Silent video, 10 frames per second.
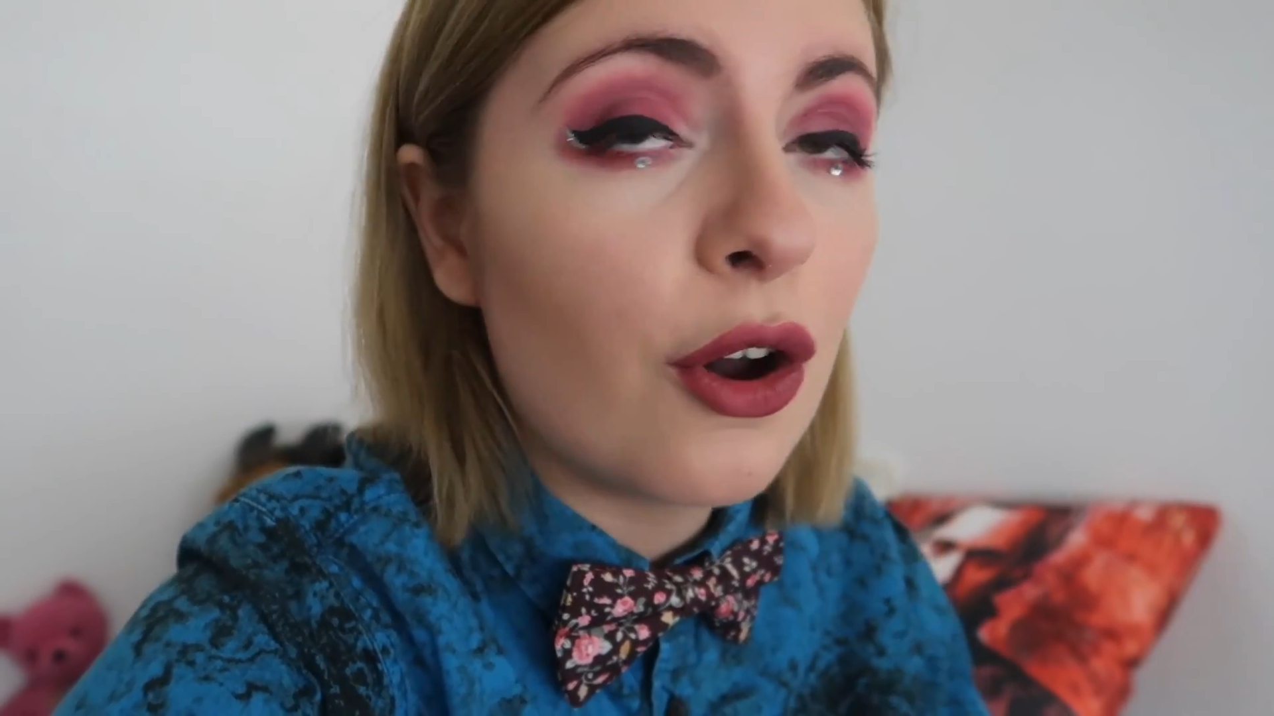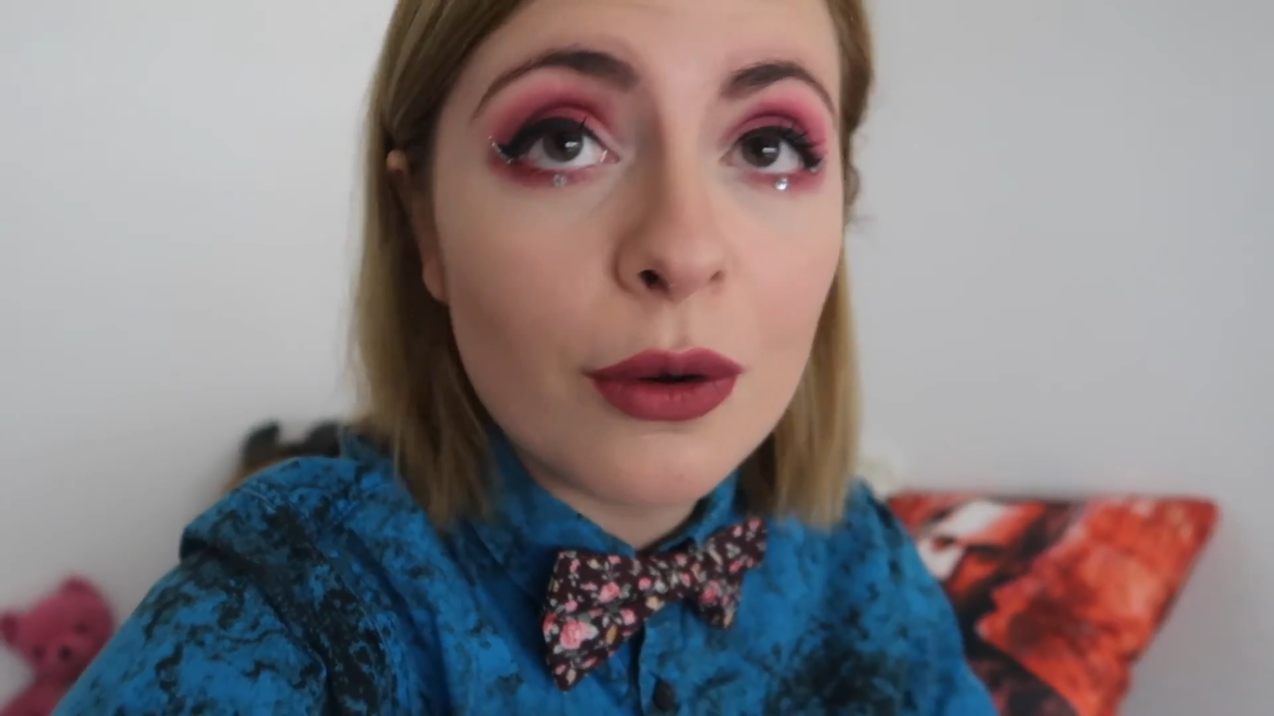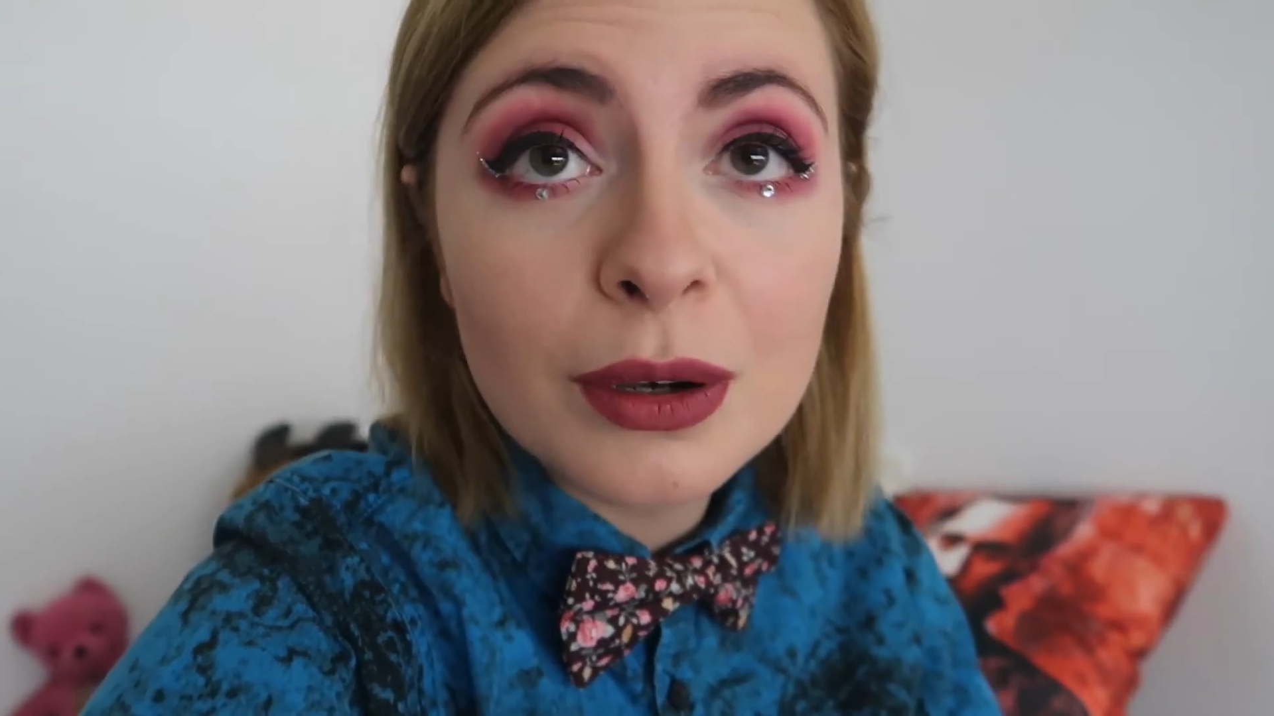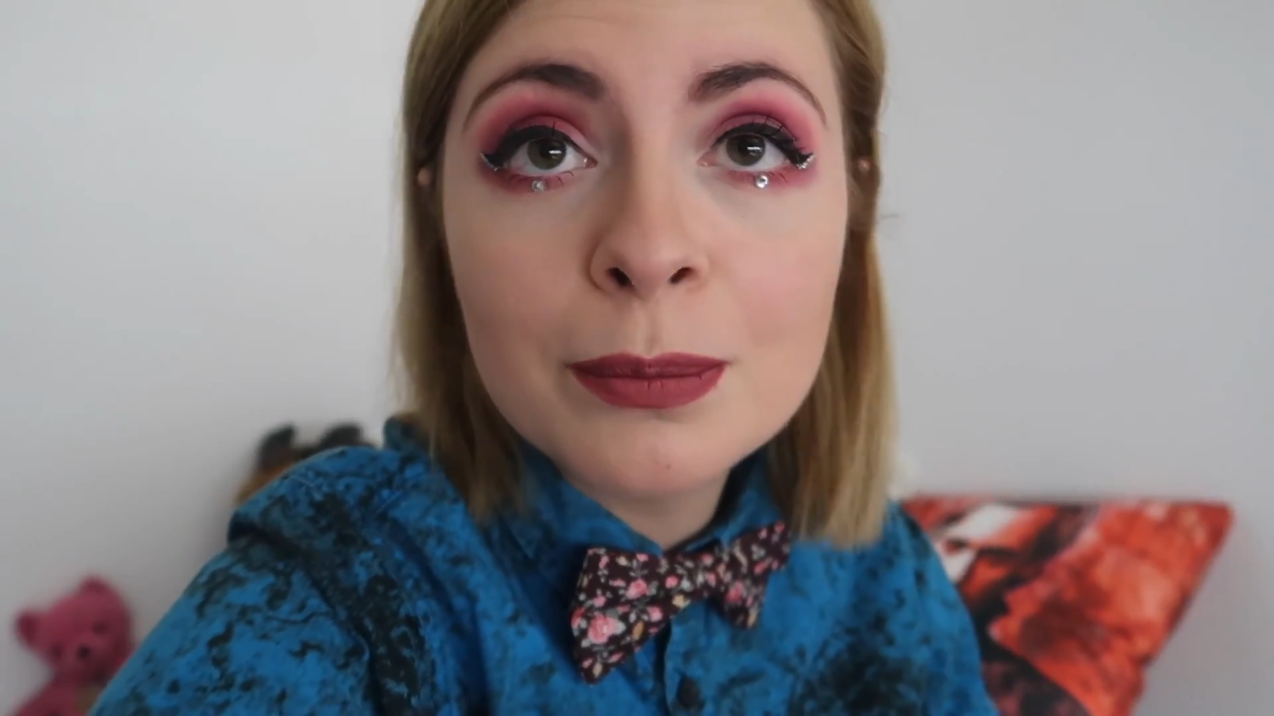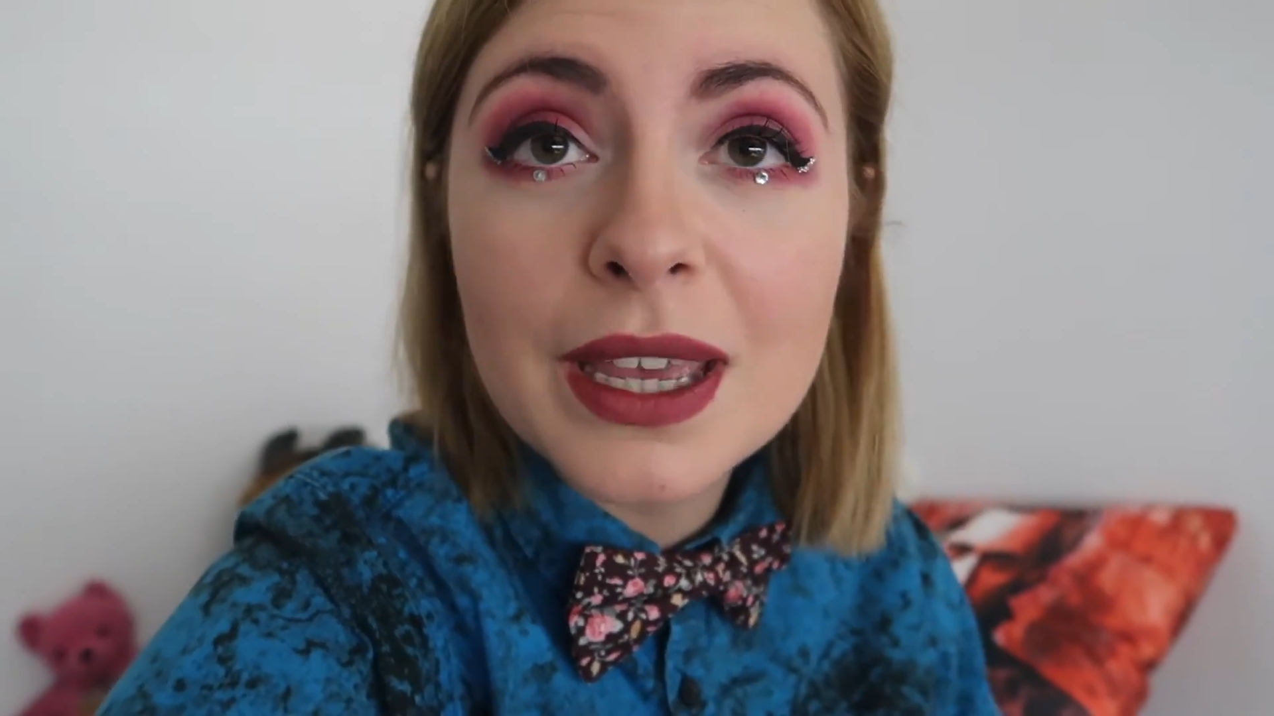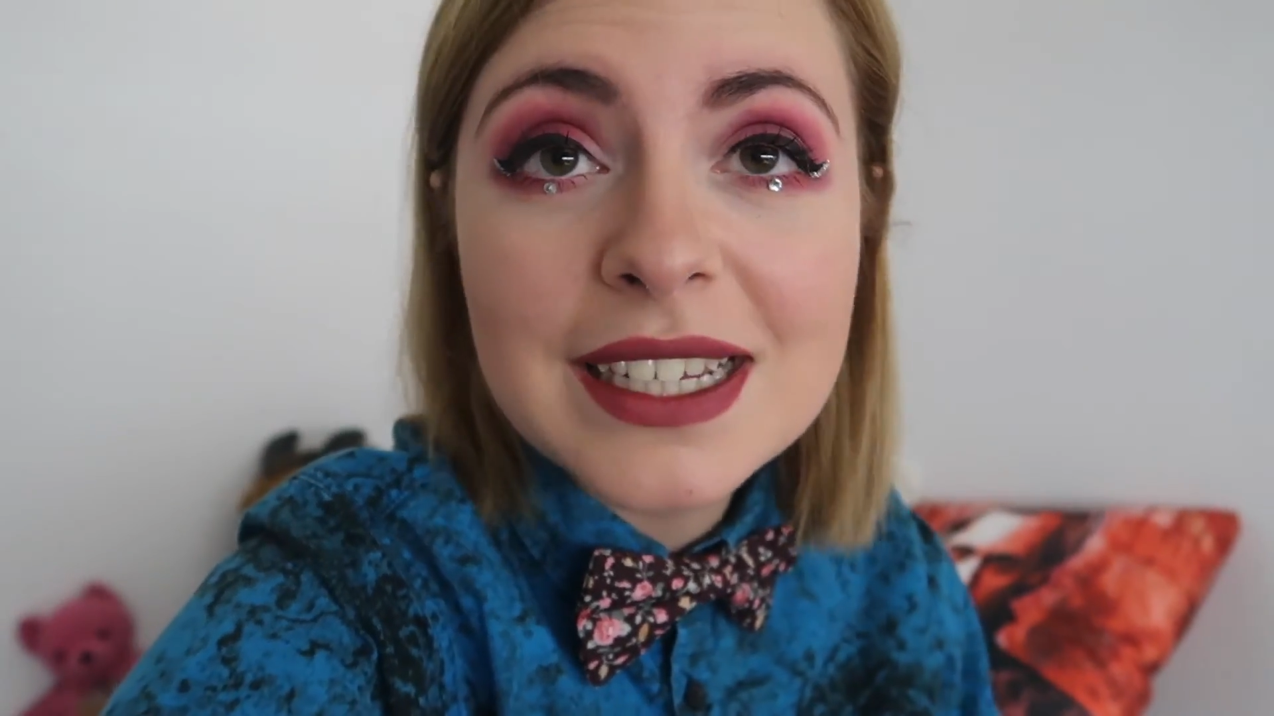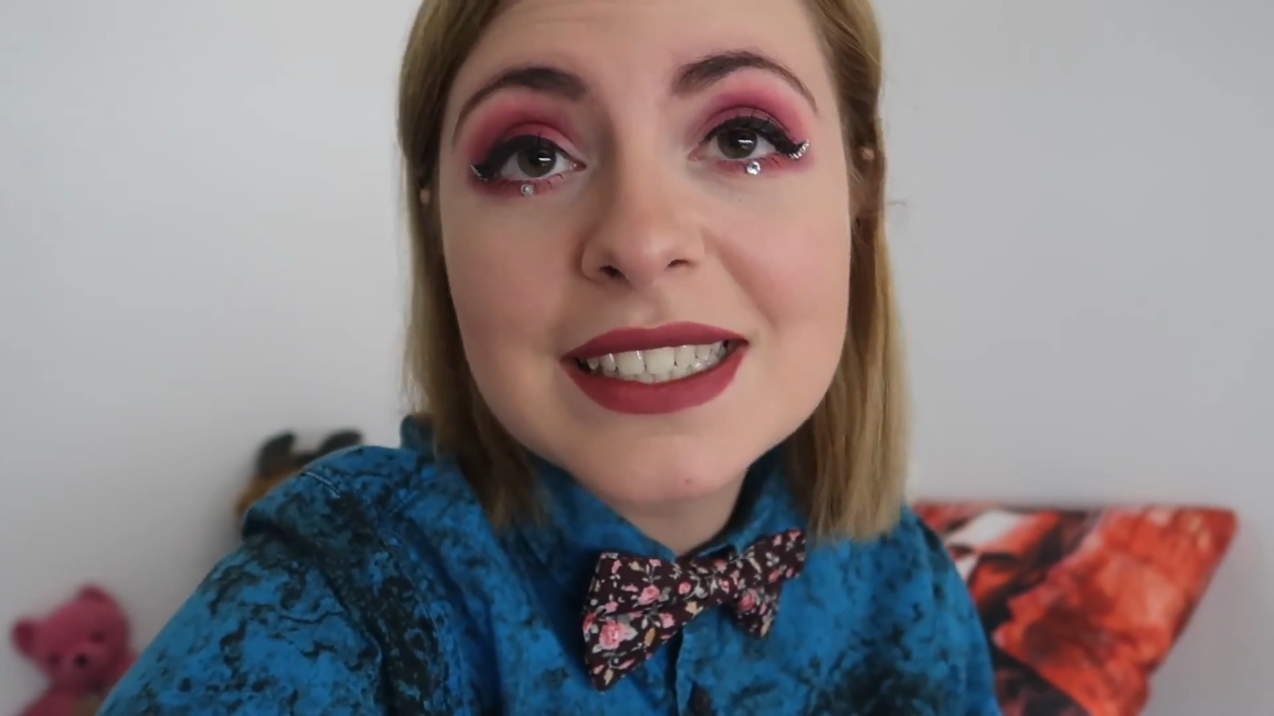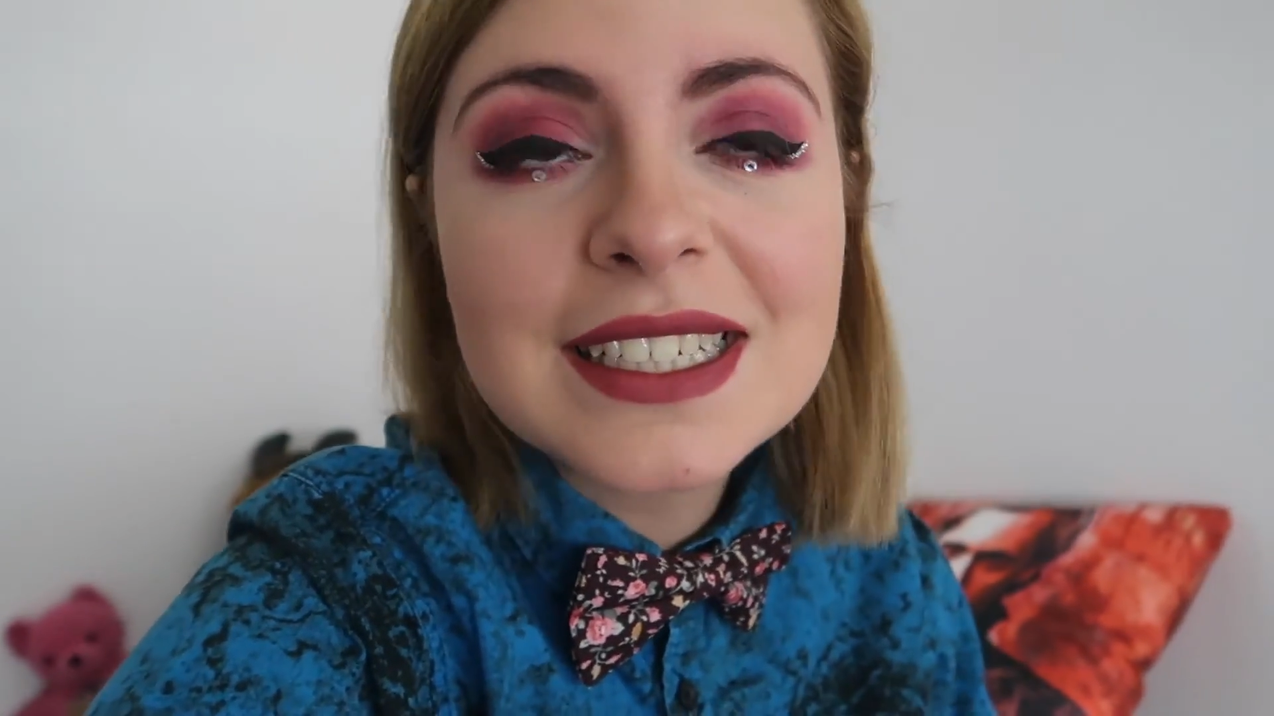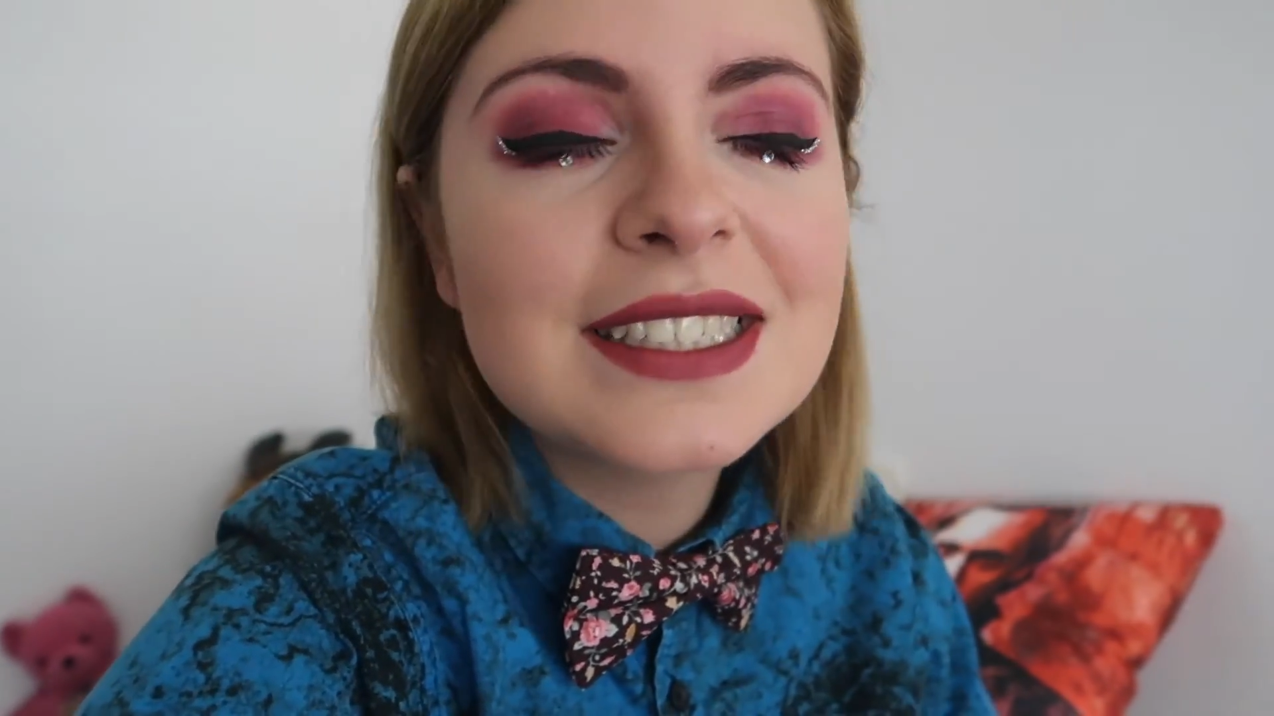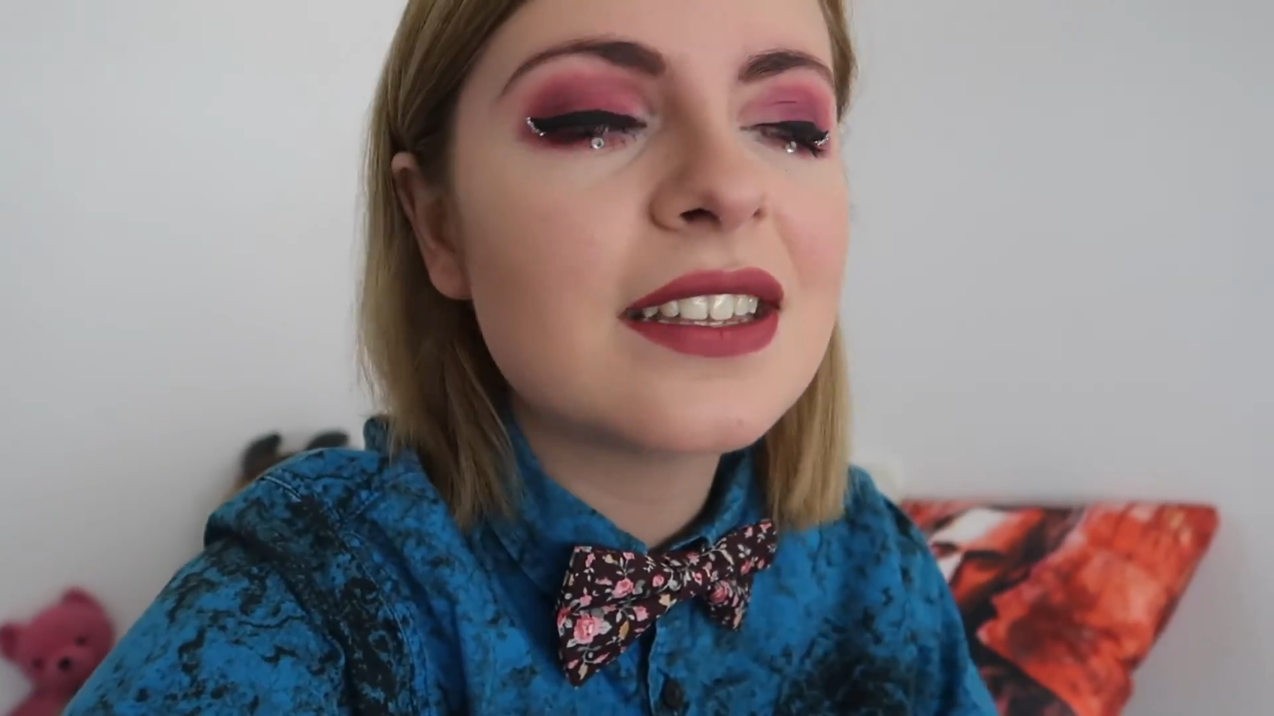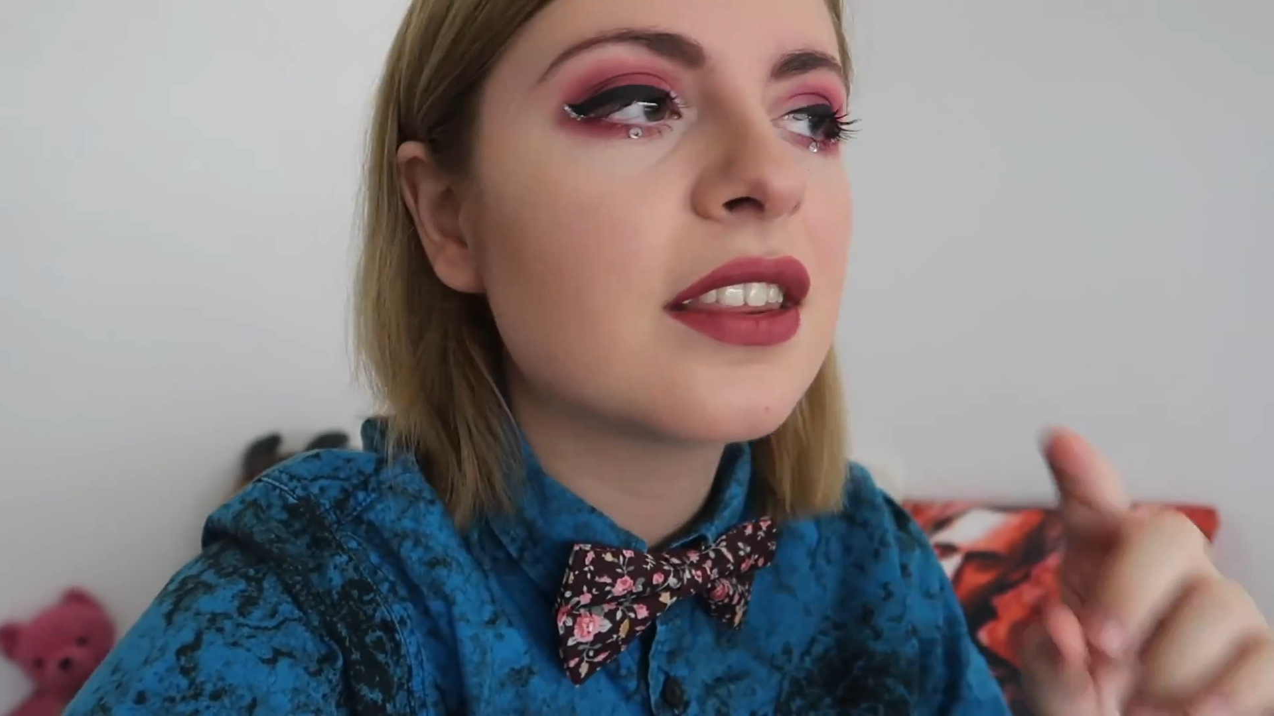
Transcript: horror mazes,